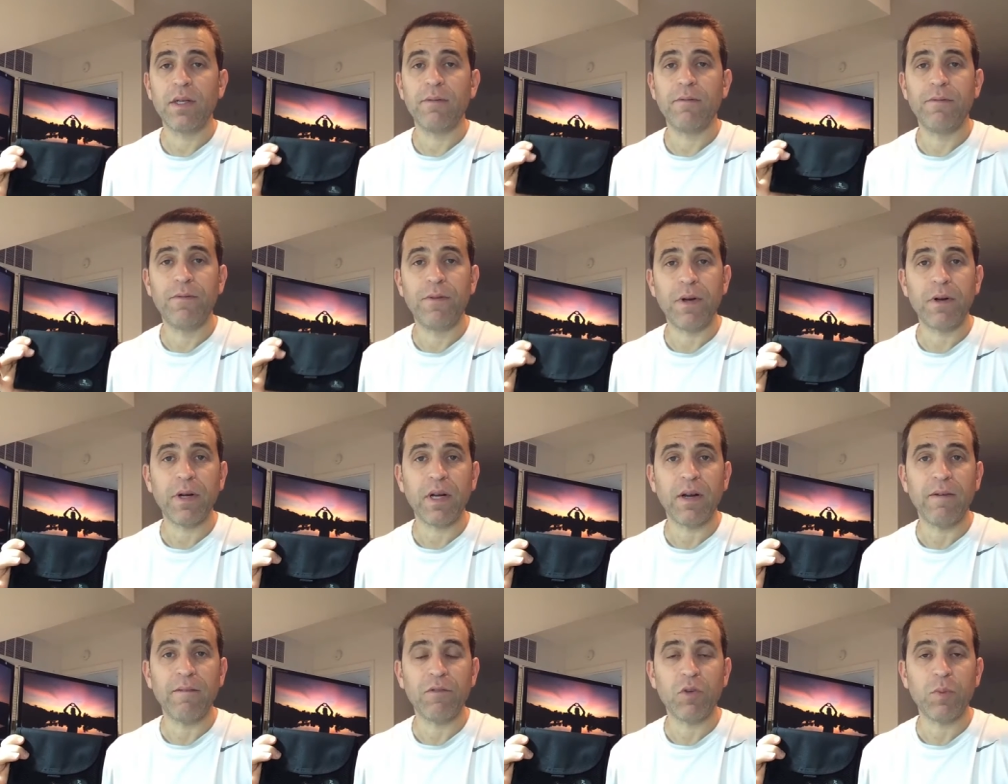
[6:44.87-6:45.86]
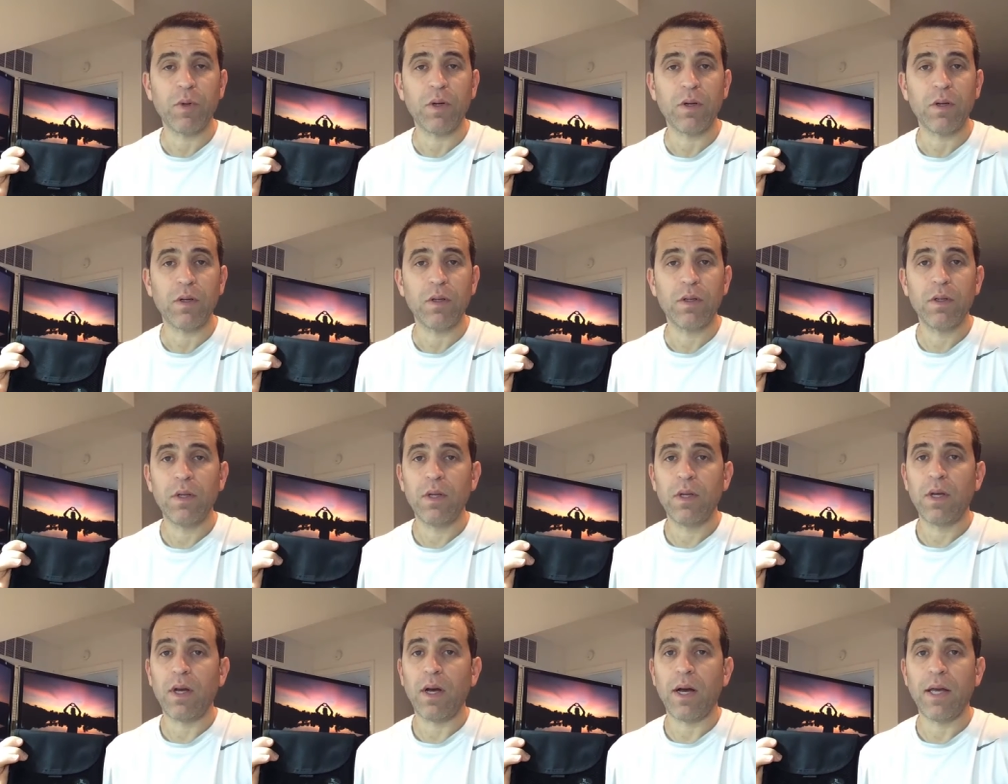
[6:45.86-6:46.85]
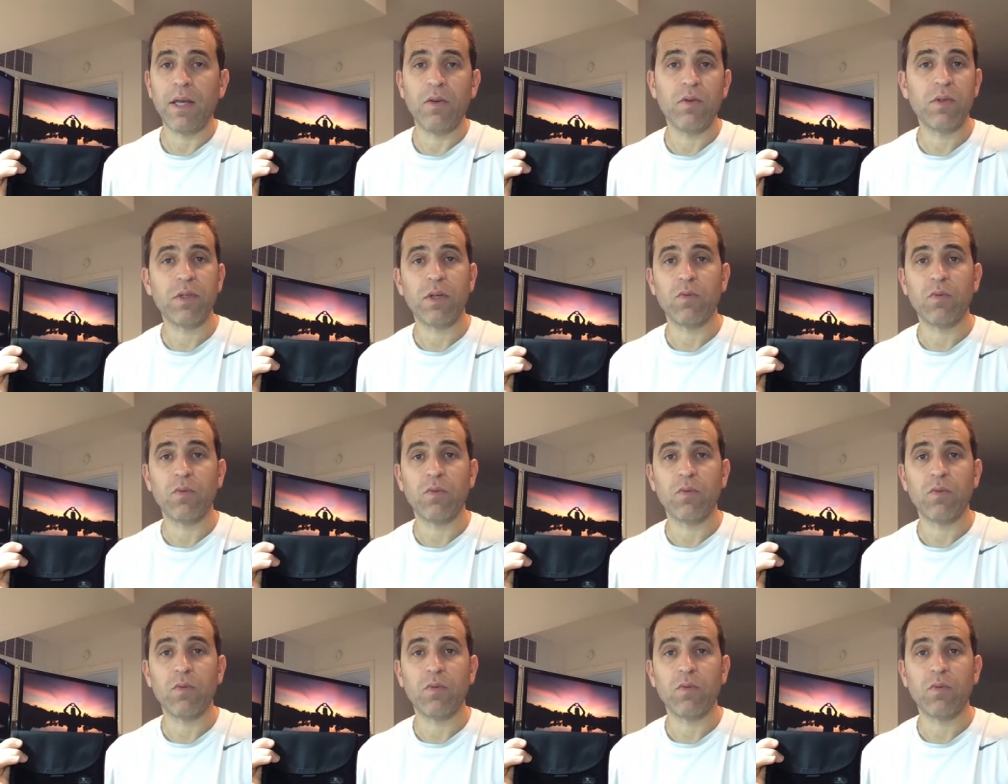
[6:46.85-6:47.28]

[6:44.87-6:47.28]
Very comfortable. I use